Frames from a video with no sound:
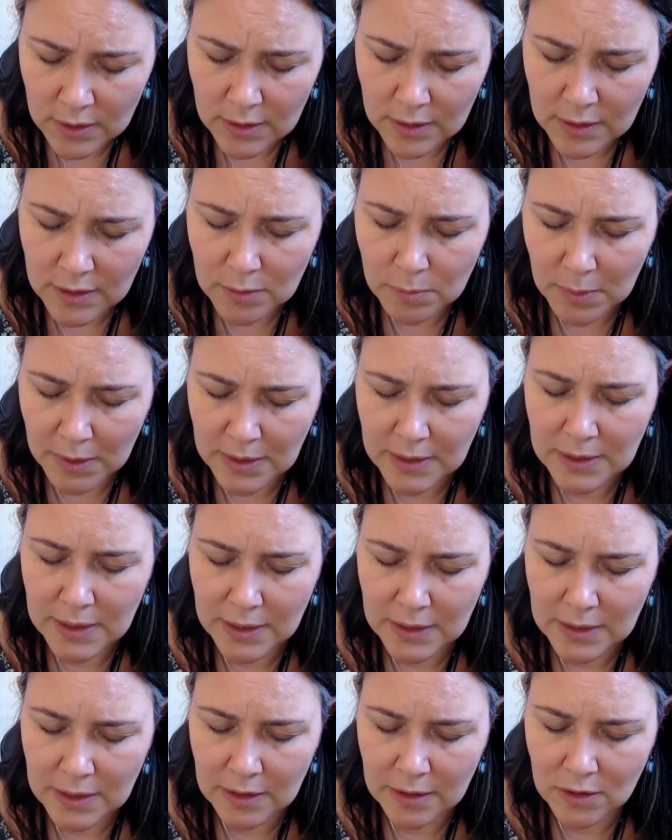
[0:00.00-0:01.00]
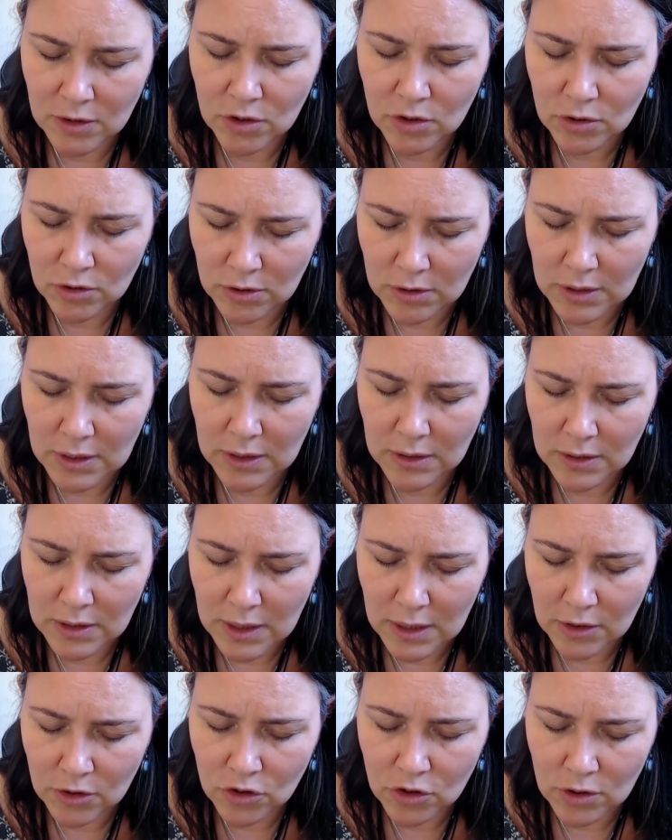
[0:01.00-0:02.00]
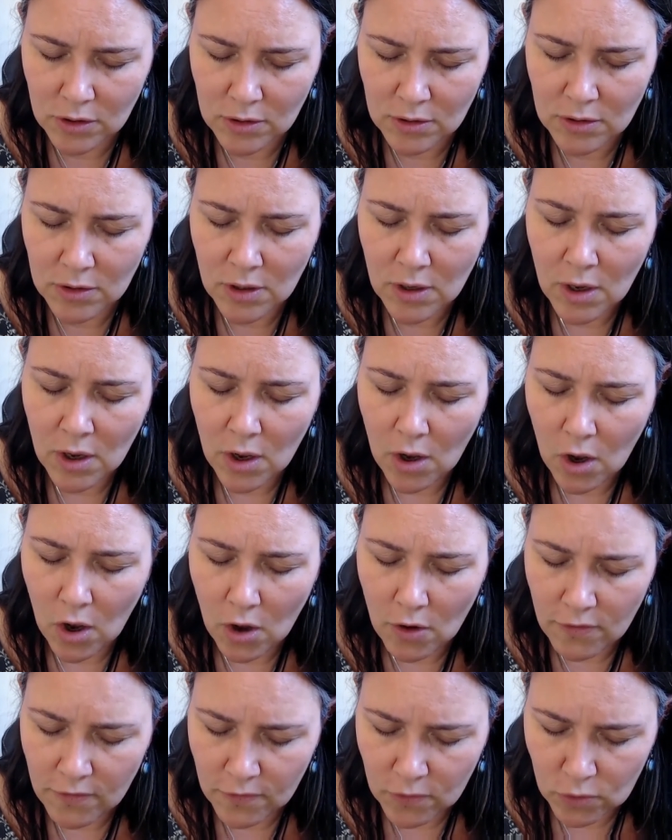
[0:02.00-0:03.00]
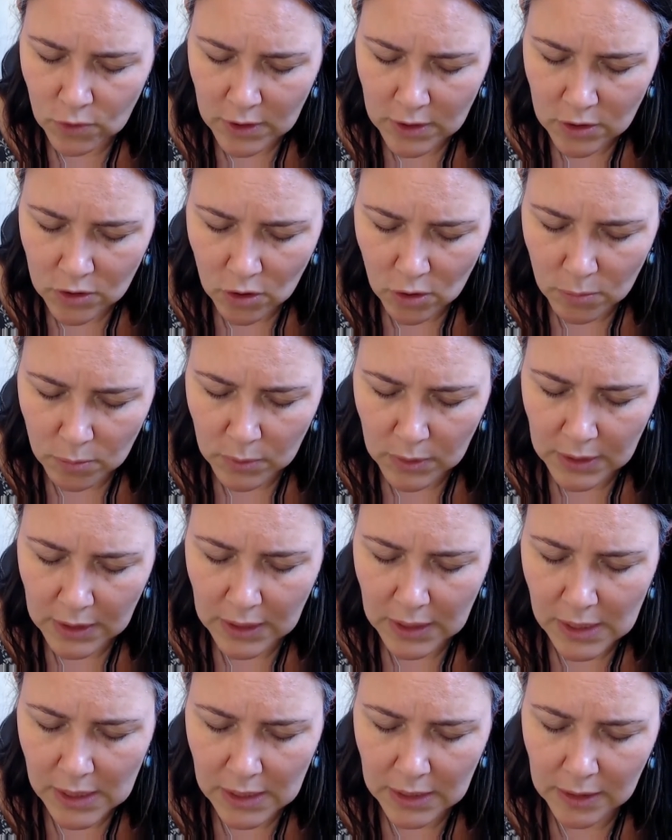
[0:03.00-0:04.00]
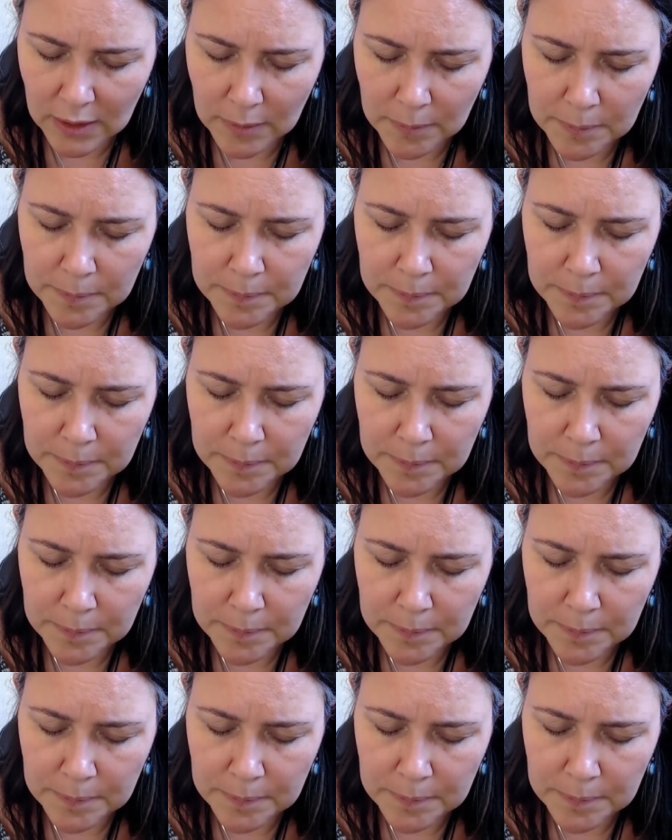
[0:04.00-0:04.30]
this by setting certain intentions of, for example, healing.